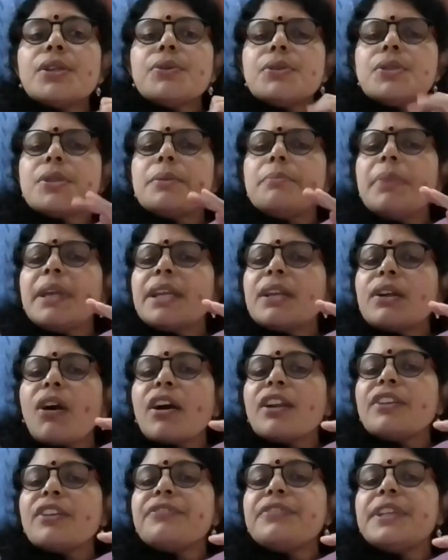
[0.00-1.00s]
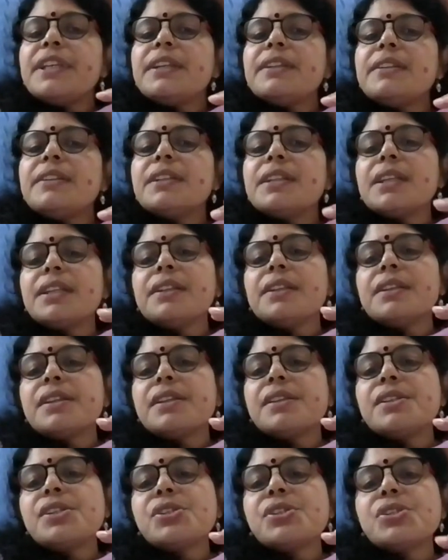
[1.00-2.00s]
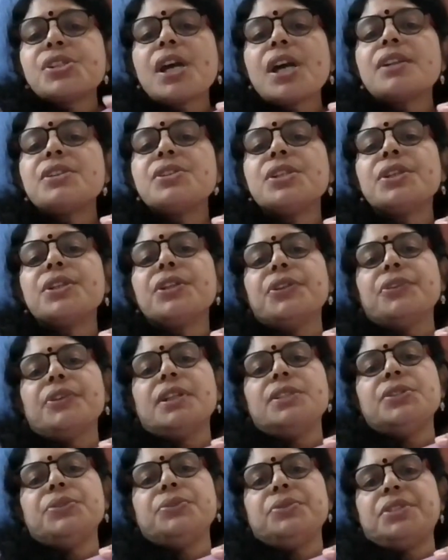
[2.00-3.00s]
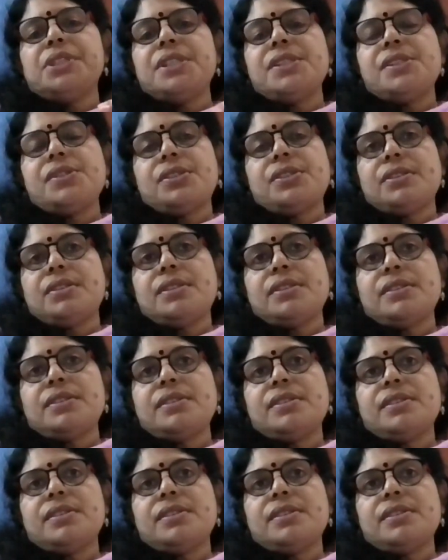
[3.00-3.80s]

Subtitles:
You should be confident in discharging your duties.